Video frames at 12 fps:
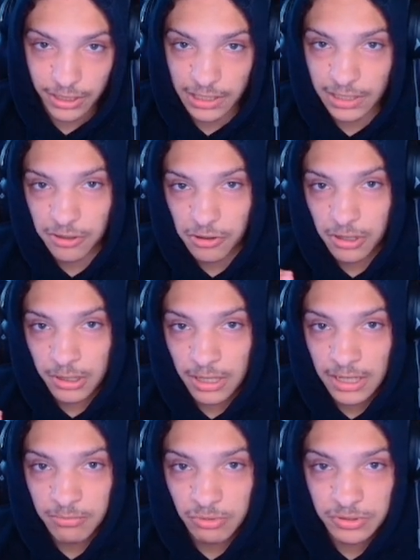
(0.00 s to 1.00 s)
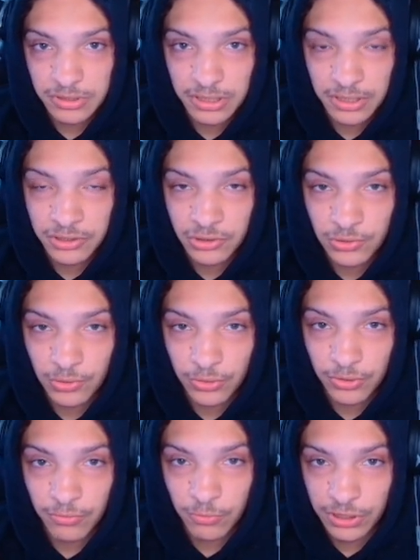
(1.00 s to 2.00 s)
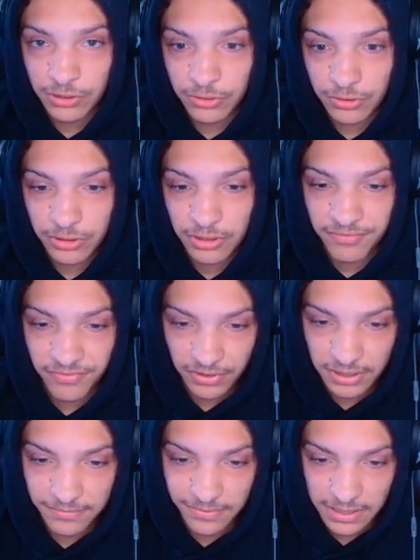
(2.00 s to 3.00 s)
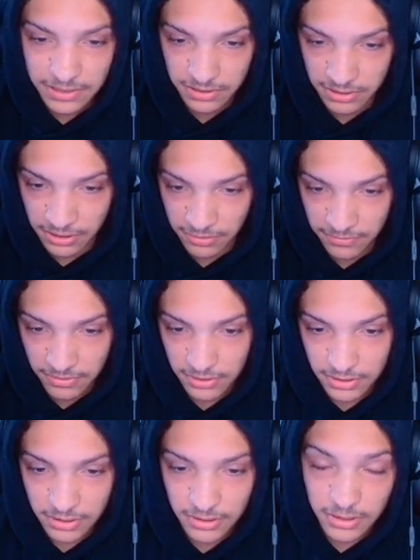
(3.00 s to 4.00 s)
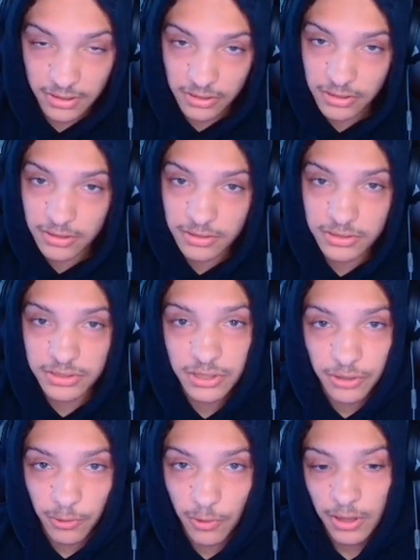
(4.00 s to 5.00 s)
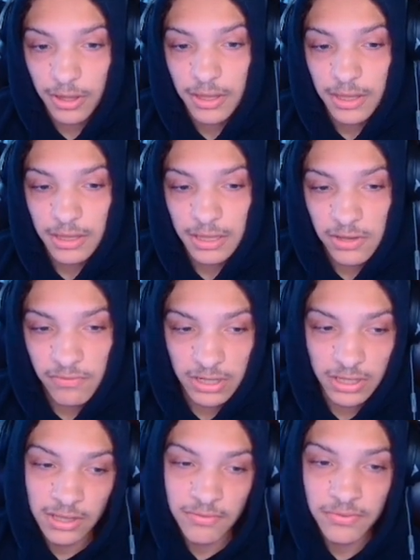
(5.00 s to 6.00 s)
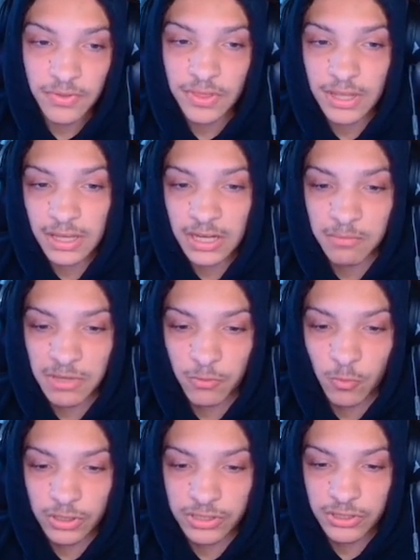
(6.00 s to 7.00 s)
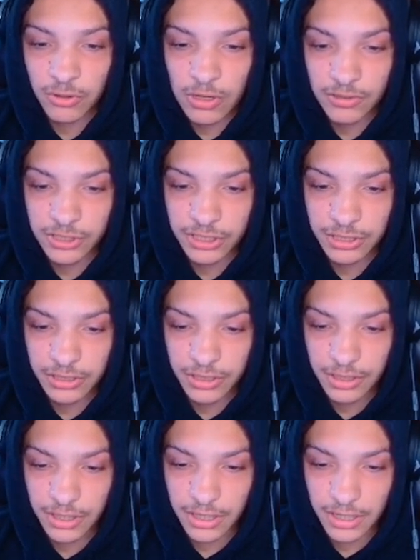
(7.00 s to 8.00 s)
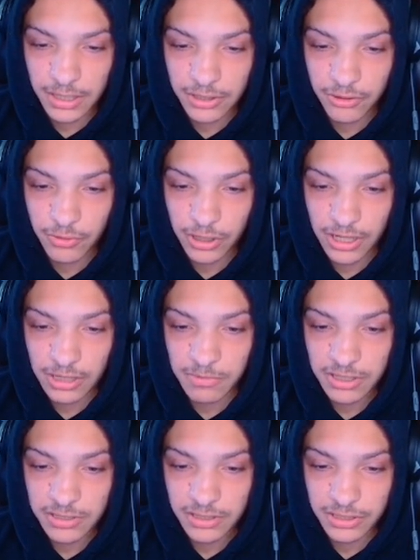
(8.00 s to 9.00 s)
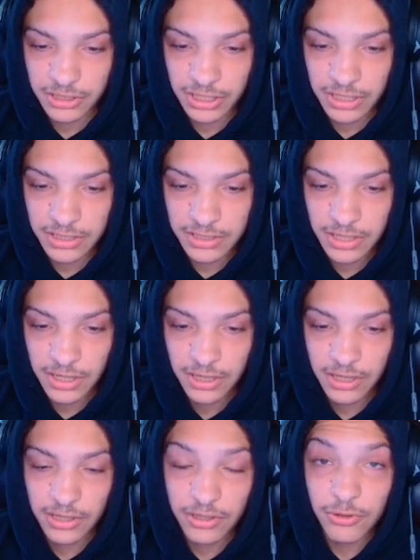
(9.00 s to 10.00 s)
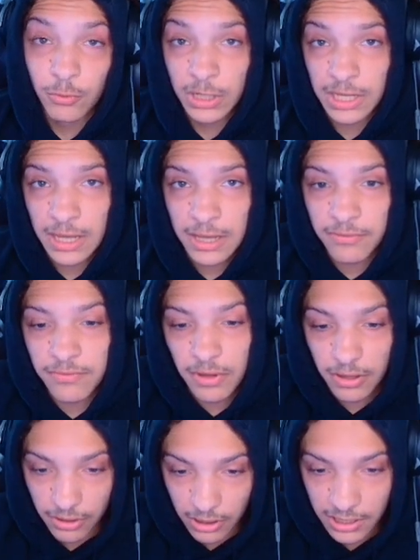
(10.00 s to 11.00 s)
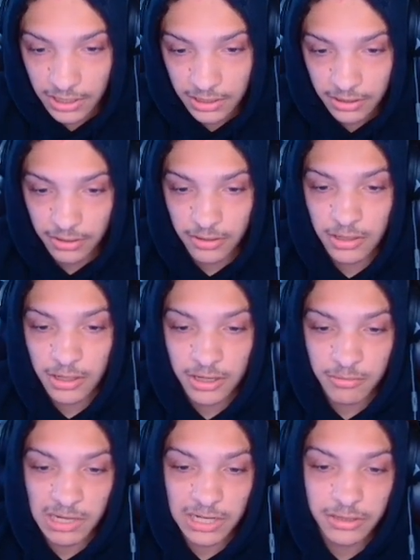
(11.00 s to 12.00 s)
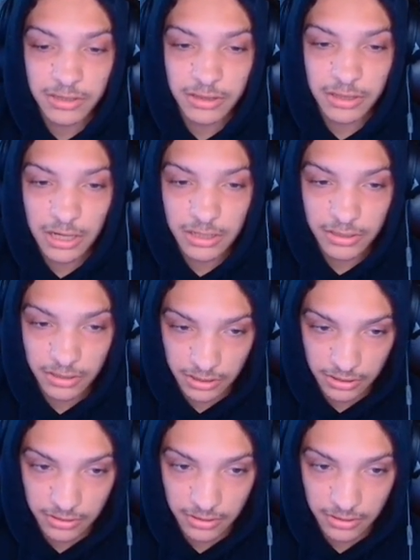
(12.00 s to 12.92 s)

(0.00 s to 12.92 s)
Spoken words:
and are able to control the recoil and flick fast enough. So, even if the enemy was crouching and you were aiming to the chest, you would have their head automatically locked on.